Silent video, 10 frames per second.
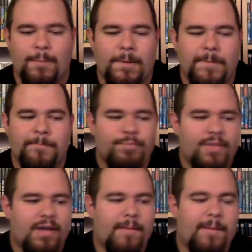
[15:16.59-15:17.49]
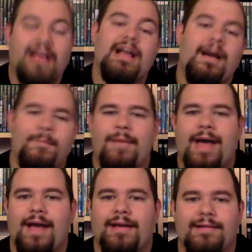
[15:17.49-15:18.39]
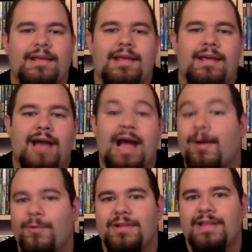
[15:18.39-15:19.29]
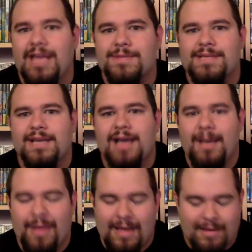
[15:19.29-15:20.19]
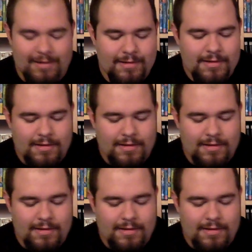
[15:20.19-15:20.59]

but I got one back, and I got one of the games I got back,